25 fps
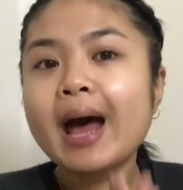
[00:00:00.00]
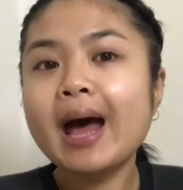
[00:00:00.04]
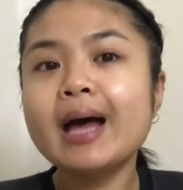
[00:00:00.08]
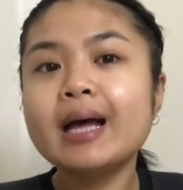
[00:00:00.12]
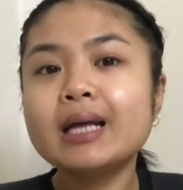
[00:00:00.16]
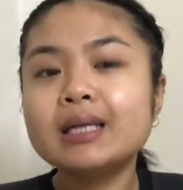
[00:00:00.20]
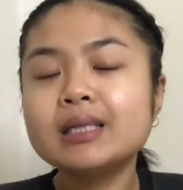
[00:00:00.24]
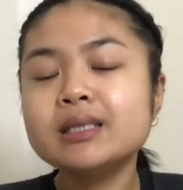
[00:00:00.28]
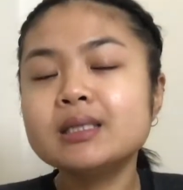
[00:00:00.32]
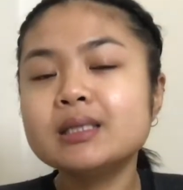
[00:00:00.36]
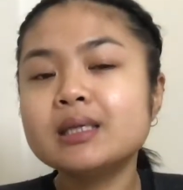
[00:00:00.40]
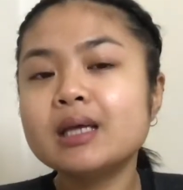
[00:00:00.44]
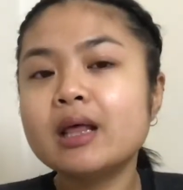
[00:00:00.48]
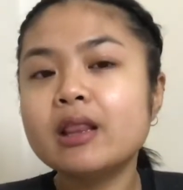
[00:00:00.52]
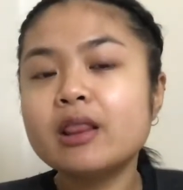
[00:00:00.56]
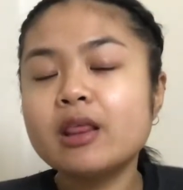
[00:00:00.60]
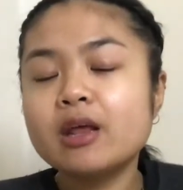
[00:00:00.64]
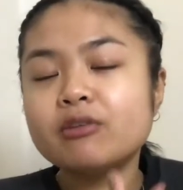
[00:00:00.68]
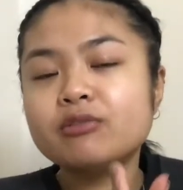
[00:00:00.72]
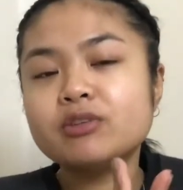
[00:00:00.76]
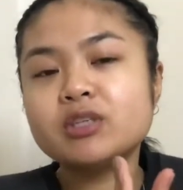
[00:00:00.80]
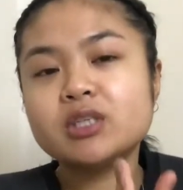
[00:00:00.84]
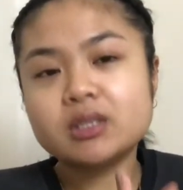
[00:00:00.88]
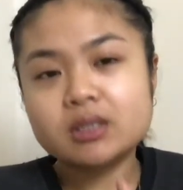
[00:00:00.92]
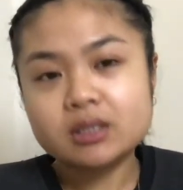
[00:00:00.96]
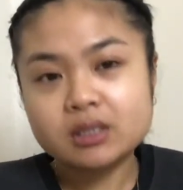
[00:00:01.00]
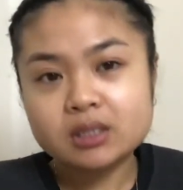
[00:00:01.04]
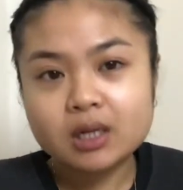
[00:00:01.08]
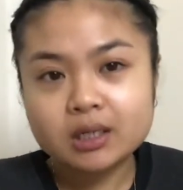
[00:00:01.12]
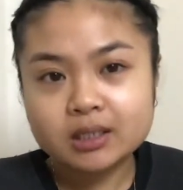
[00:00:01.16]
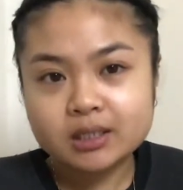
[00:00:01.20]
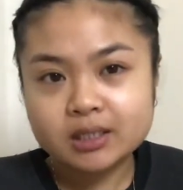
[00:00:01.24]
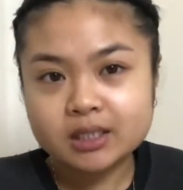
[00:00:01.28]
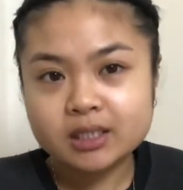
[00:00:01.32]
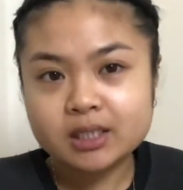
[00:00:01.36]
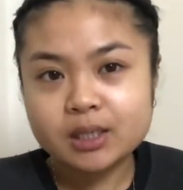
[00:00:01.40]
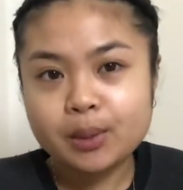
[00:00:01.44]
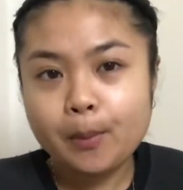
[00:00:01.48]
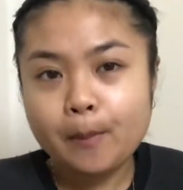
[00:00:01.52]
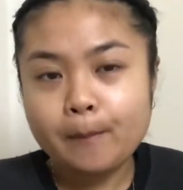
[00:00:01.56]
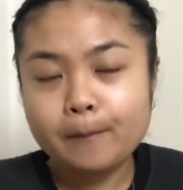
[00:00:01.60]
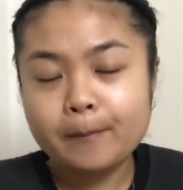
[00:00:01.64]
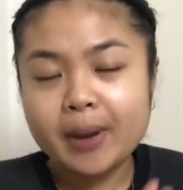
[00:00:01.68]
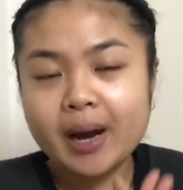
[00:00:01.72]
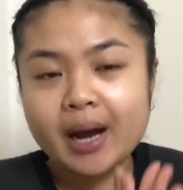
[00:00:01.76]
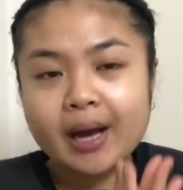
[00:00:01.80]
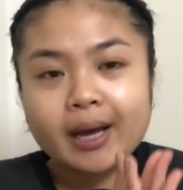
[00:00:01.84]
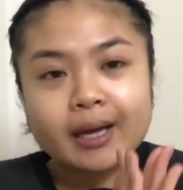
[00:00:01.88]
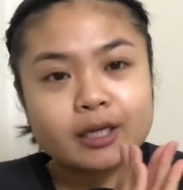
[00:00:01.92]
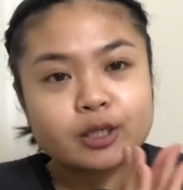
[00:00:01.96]
And there is a study
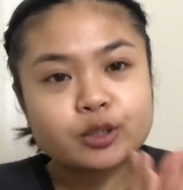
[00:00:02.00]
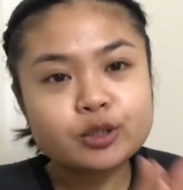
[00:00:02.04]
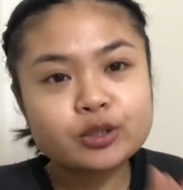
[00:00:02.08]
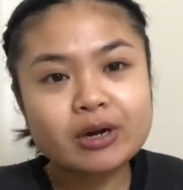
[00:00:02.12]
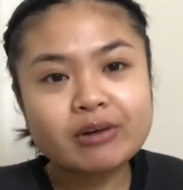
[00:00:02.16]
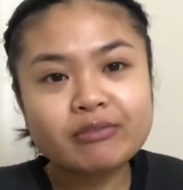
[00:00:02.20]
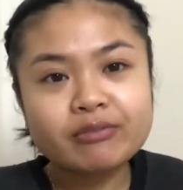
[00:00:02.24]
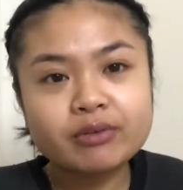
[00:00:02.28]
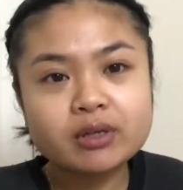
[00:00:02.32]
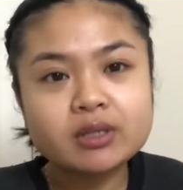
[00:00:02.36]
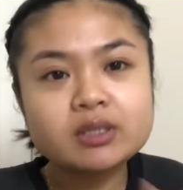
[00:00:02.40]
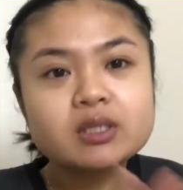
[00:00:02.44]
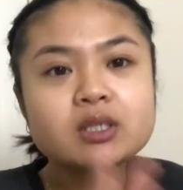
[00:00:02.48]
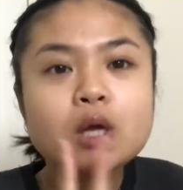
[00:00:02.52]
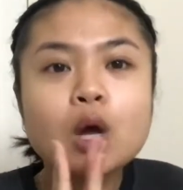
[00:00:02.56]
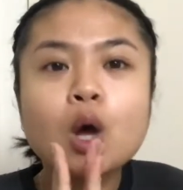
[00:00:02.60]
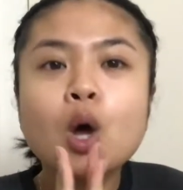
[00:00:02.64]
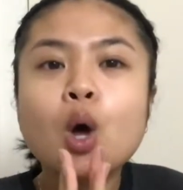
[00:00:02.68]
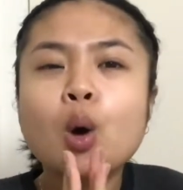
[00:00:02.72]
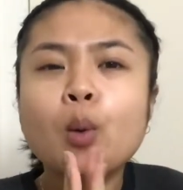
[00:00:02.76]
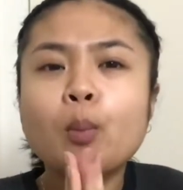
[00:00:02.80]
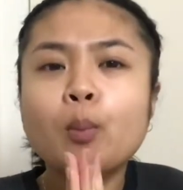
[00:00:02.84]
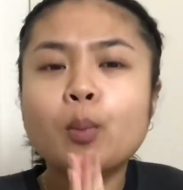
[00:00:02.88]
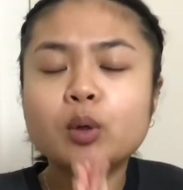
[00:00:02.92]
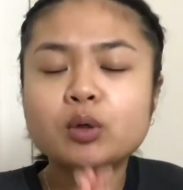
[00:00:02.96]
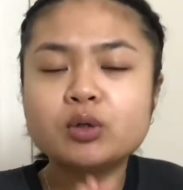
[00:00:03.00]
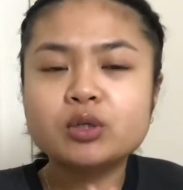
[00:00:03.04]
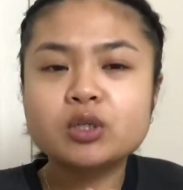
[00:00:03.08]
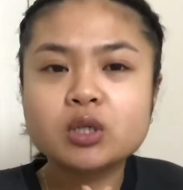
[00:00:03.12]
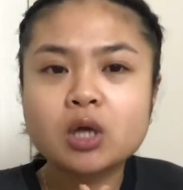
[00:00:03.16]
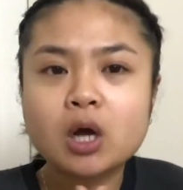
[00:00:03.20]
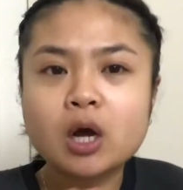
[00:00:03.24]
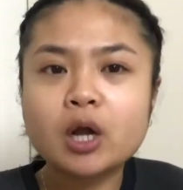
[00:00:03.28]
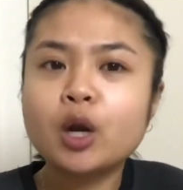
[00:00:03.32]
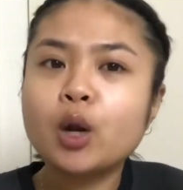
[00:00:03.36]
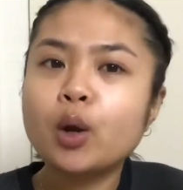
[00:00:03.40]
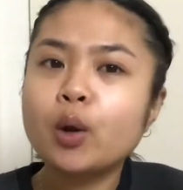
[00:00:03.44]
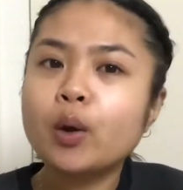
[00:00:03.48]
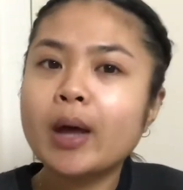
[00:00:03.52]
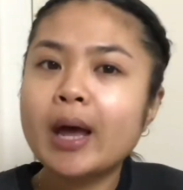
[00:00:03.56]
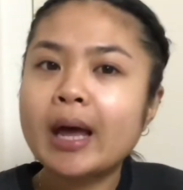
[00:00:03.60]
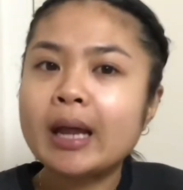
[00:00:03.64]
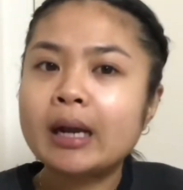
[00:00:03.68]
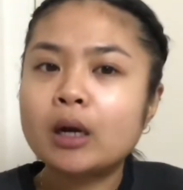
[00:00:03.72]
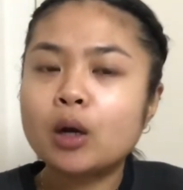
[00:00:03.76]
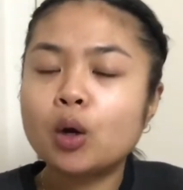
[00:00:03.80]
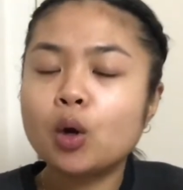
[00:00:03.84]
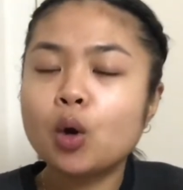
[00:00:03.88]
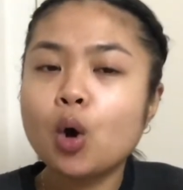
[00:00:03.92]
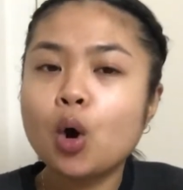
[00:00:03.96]
by Travers, Morisano,
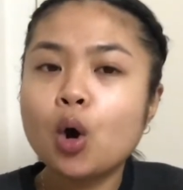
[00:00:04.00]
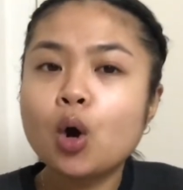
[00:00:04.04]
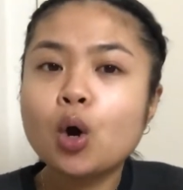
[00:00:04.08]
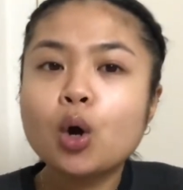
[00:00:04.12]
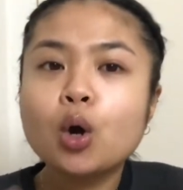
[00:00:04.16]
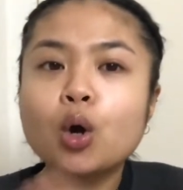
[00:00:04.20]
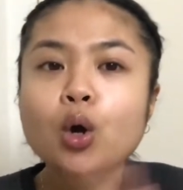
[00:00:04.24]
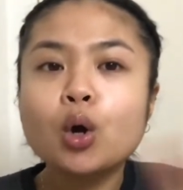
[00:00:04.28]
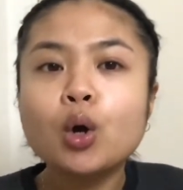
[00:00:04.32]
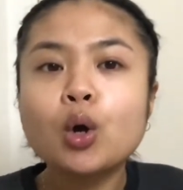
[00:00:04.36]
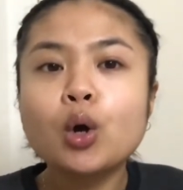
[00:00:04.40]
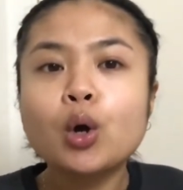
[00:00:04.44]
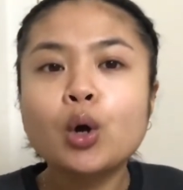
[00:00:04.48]
and Locke,